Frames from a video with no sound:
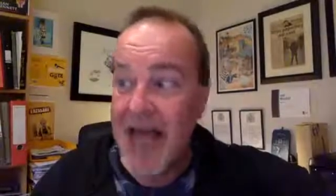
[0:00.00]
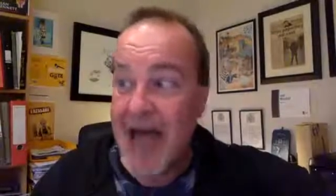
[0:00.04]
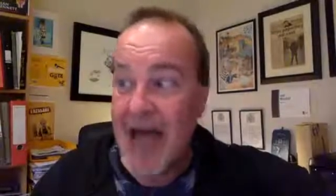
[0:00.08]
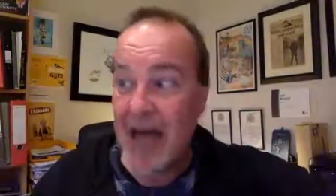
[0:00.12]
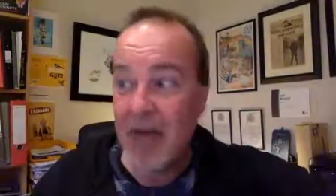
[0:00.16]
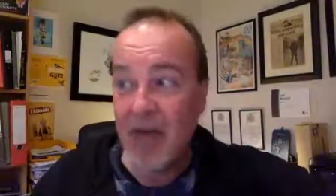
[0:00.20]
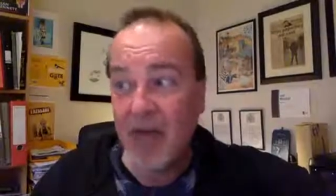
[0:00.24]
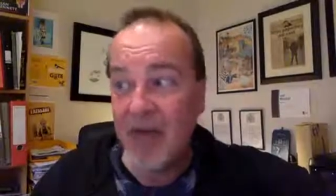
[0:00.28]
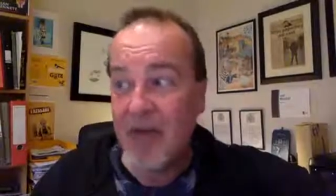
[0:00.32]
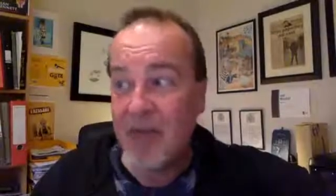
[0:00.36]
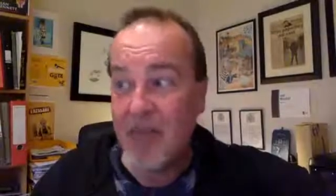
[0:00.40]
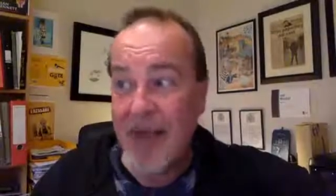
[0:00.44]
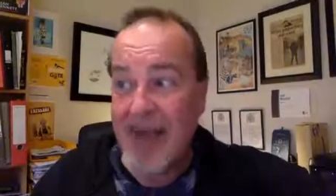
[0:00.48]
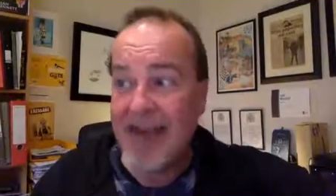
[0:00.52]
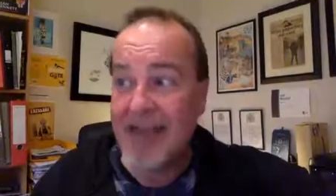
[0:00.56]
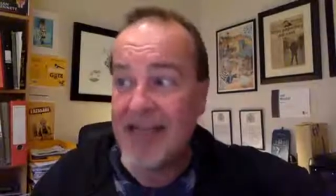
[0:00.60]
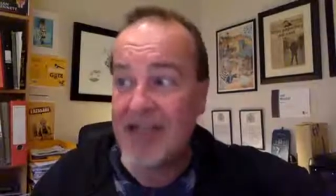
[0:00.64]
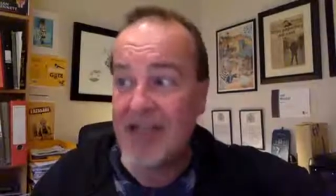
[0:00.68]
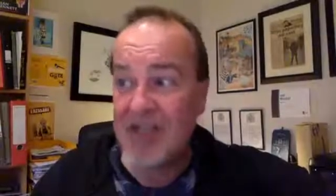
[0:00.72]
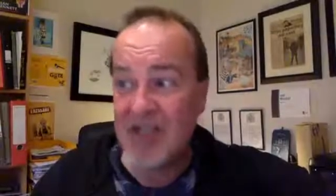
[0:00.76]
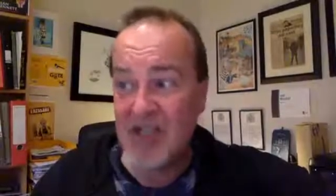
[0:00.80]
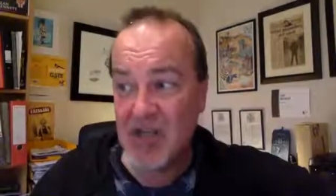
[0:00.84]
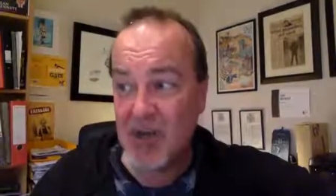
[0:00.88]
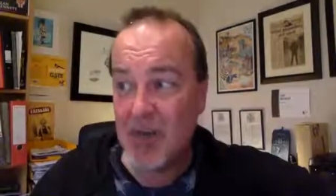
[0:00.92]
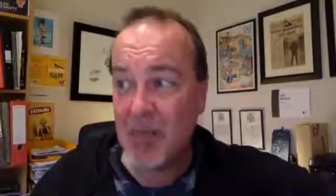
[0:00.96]
and with my
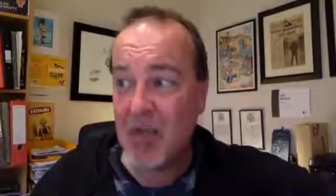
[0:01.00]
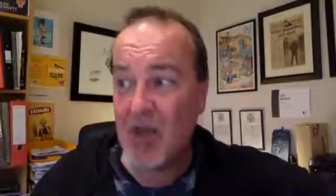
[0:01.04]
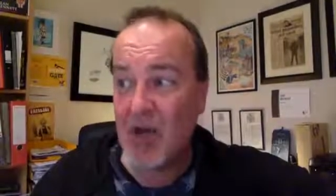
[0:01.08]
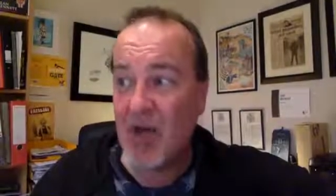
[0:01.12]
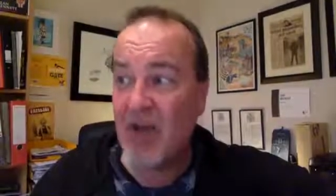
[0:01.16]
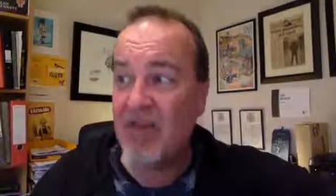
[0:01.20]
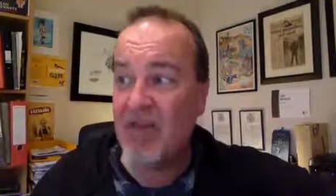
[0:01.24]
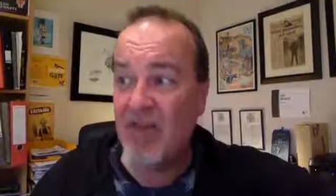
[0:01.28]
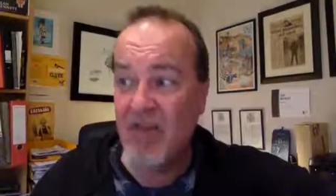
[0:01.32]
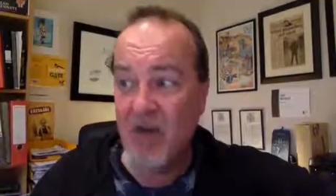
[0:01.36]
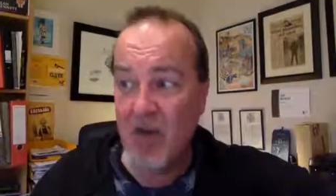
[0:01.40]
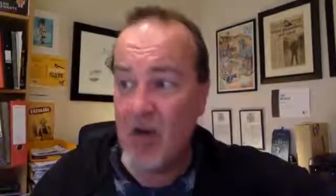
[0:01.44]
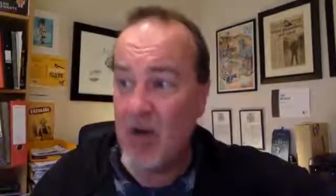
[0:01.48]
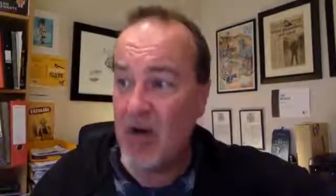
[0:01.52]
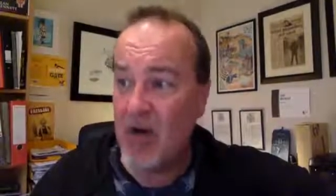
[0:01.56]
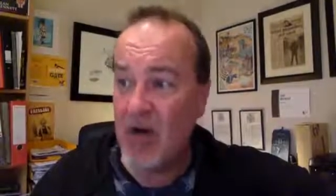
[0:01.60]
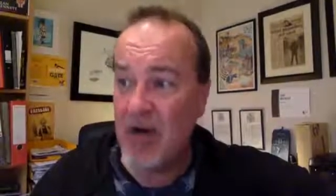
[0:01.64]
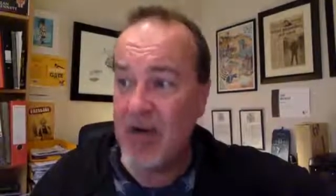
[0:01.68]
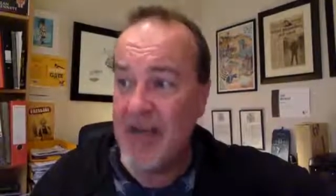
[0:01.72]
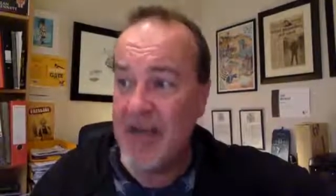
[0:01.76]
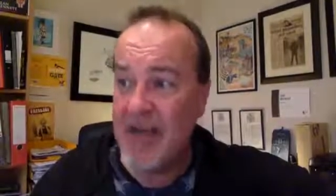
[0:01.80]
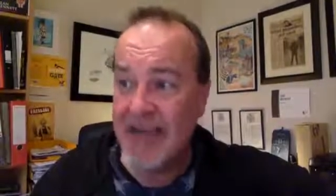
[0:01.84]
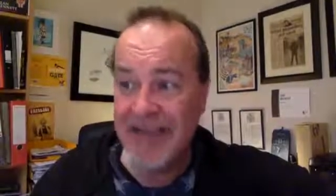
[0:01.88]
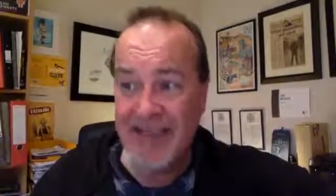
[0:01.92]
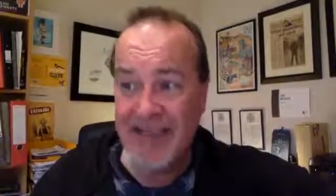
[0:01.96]
stomach
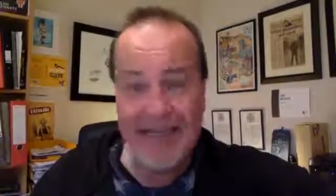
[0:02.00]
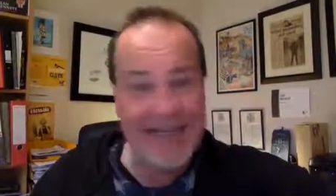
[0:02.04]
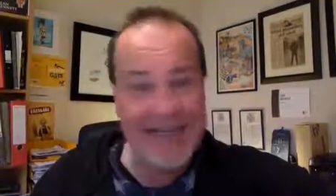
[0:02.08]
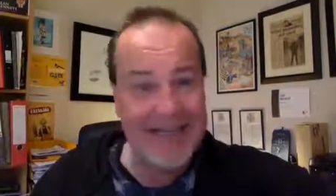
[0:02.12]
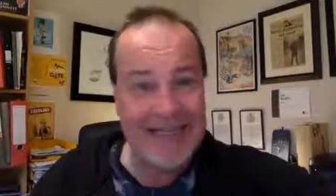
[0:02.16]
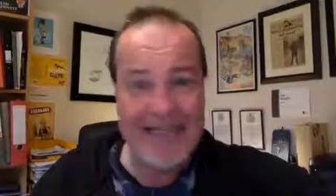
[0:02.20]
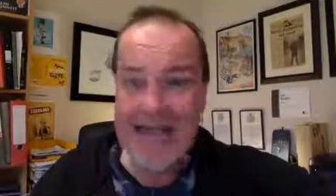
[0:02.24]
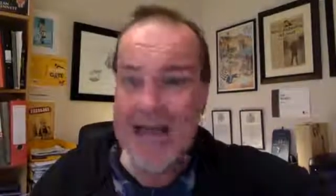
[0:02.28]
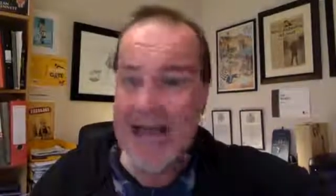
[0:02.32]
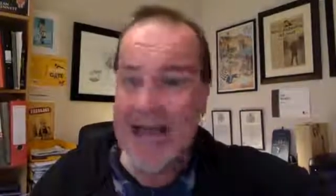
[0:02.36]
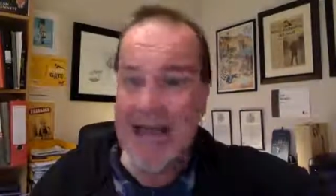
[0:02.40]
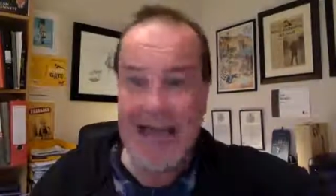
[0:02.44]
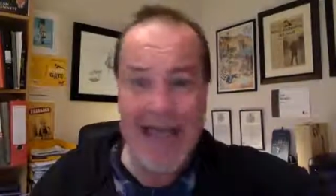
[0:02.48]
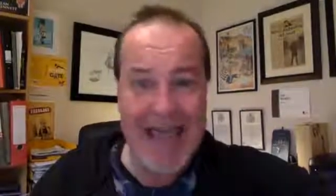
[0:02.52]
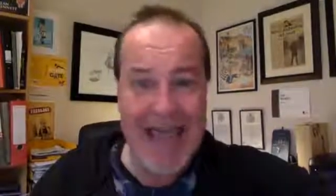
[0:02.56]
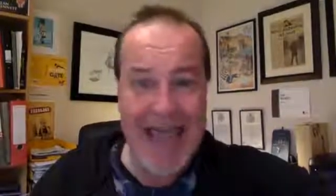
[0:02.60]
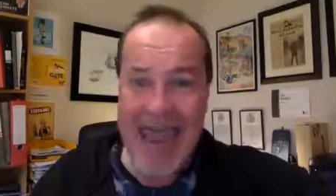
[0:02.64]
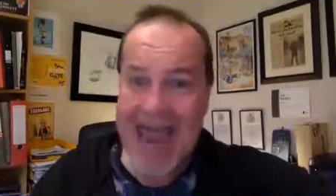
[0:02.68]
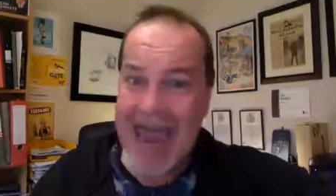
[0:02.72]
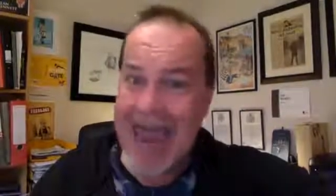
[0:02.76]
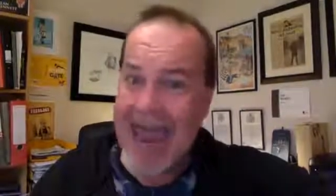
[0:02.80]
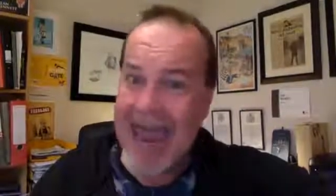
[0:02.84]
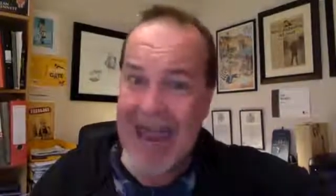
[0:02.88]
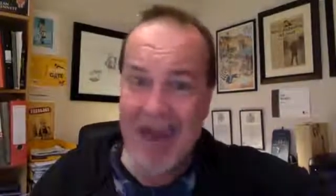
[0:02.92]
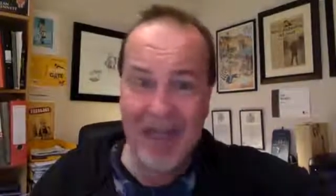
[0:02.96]
fuller than it had
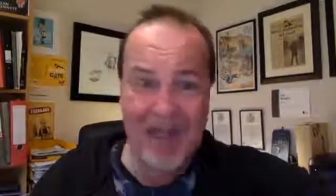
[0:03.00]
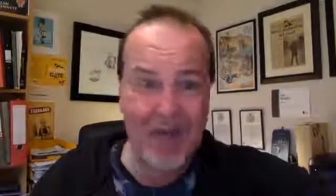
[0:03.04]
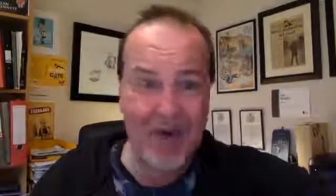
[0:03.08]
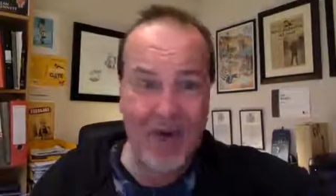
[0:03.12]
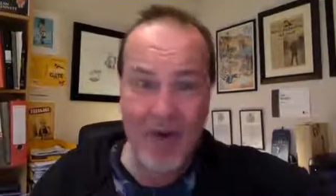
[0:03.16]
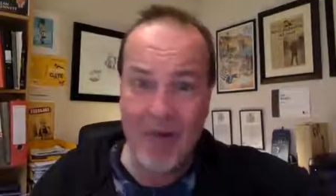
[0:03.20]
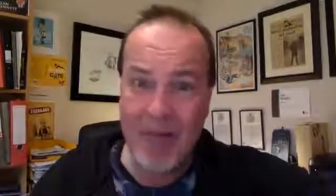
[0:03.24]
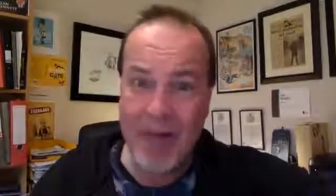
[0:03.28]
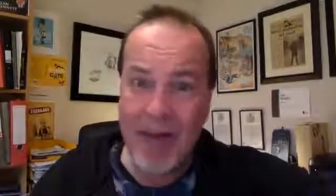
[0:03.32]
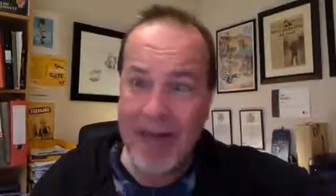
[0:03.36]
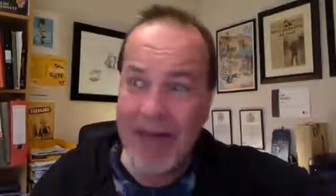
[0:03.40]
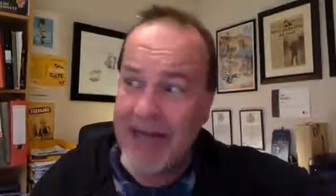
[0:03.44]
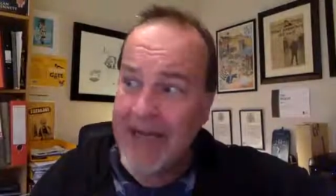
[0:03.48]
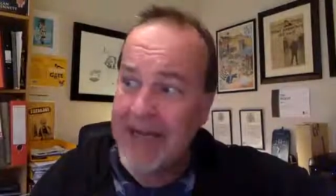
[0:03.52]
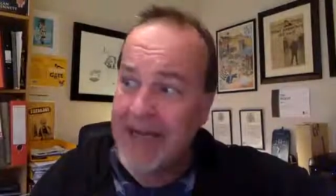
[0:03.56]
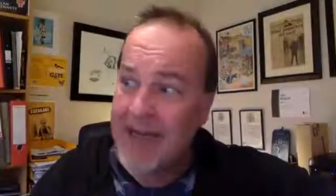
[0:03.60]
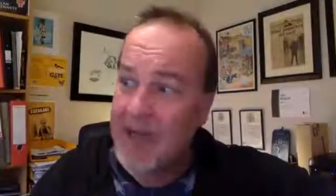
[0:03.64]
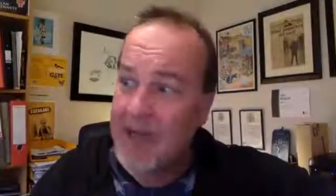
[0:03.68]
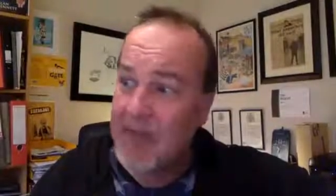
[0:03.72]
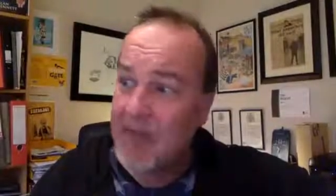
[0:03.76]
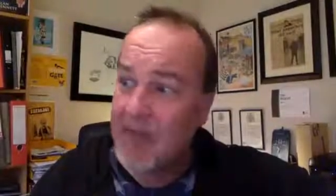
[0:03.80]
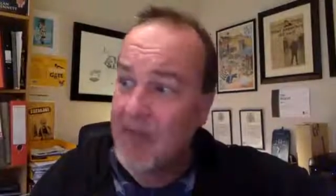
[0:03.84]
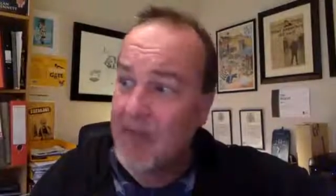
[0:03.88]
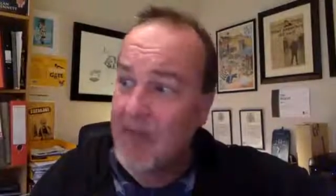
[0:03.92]
ever been,